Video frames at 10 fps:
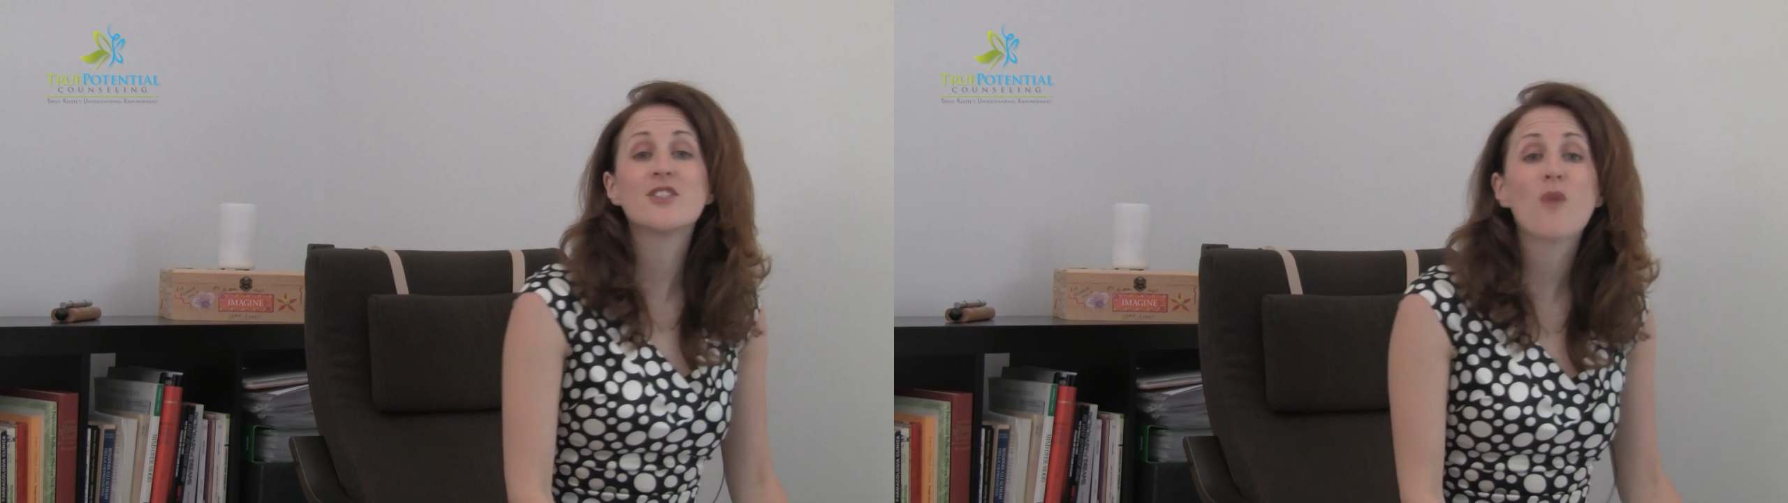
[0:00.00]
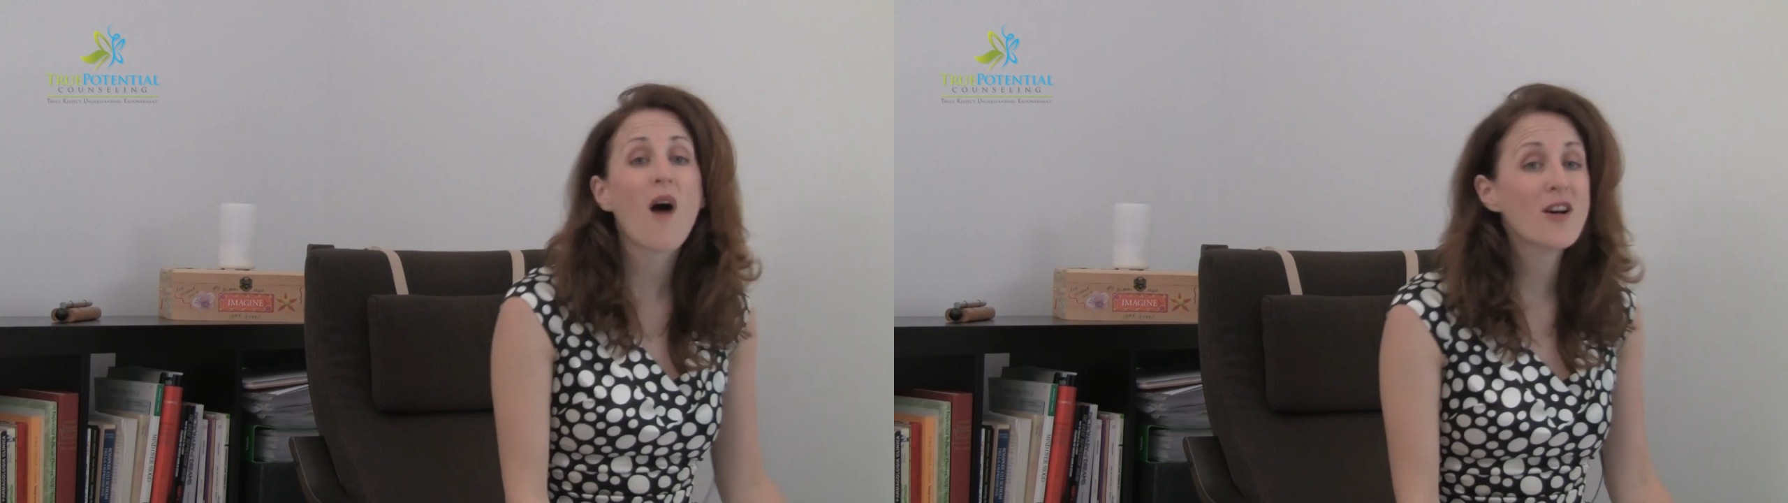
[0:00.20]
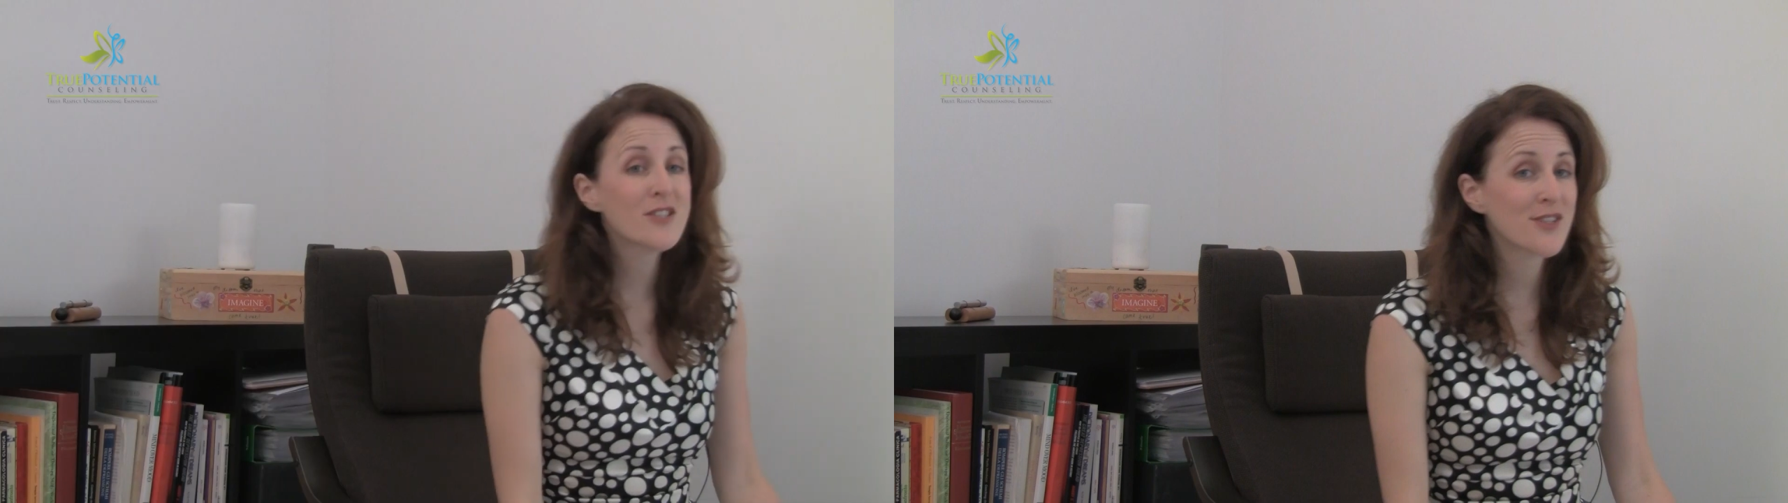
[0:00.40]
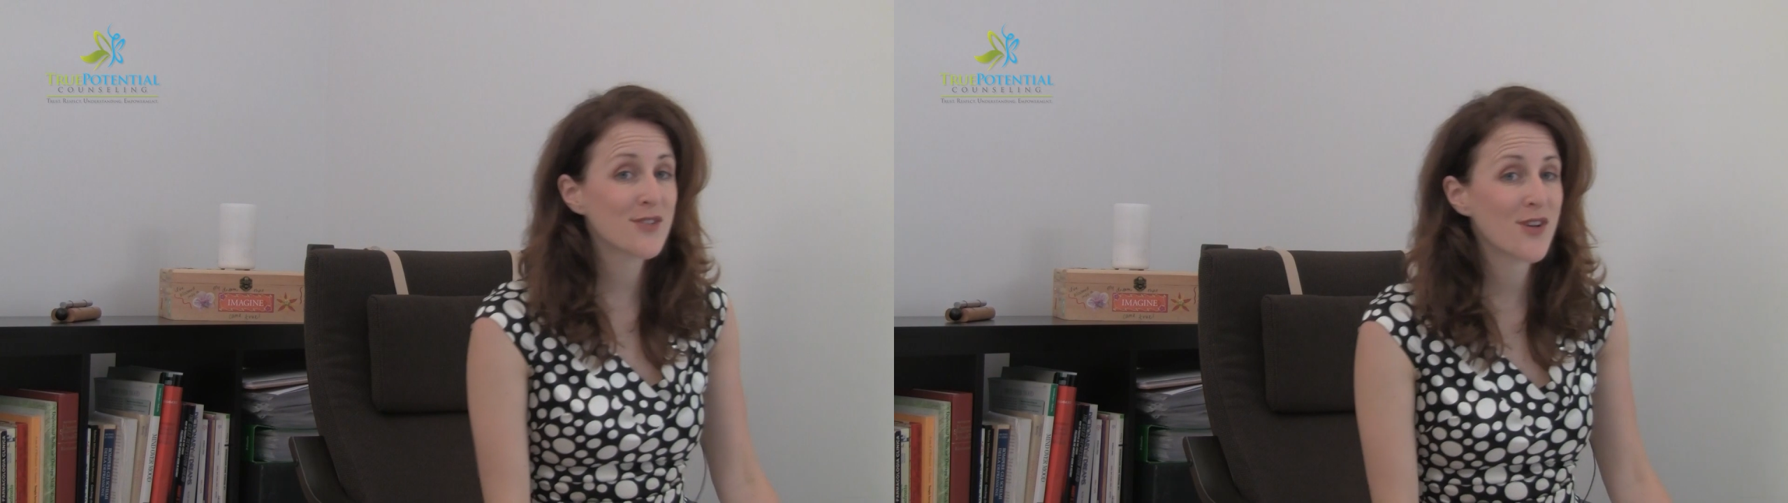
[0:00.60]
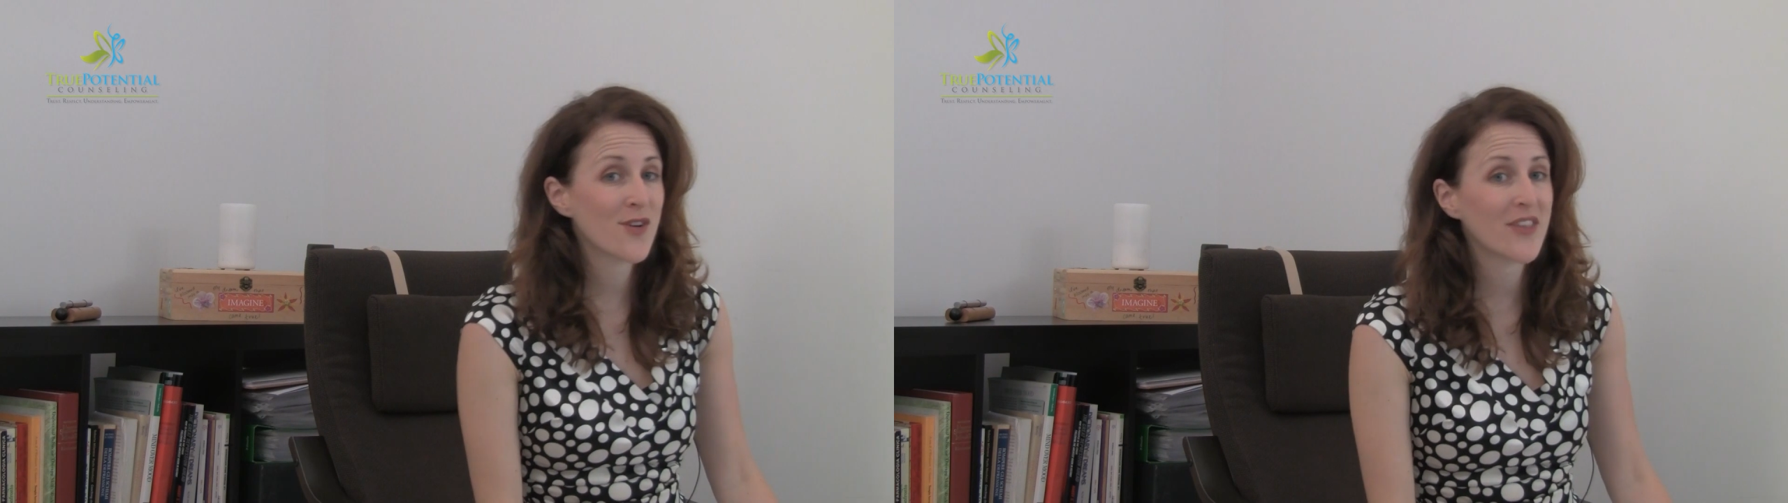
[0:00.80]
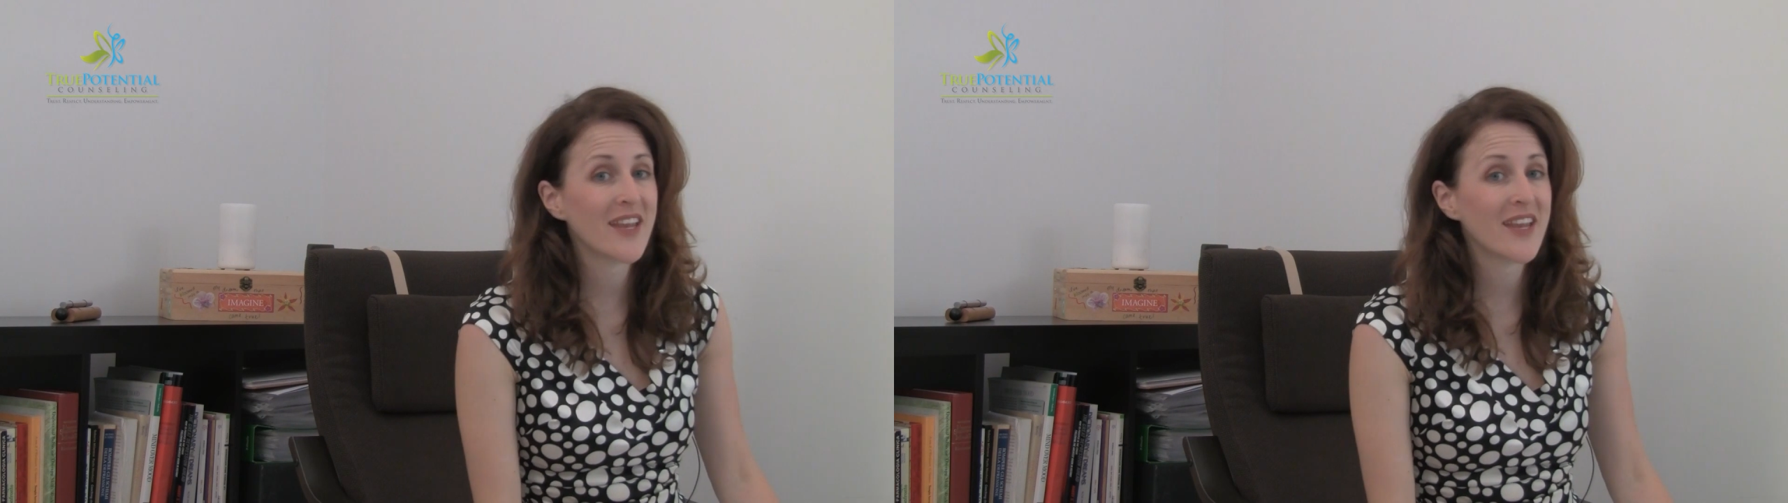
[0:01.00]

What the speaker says: Did you also know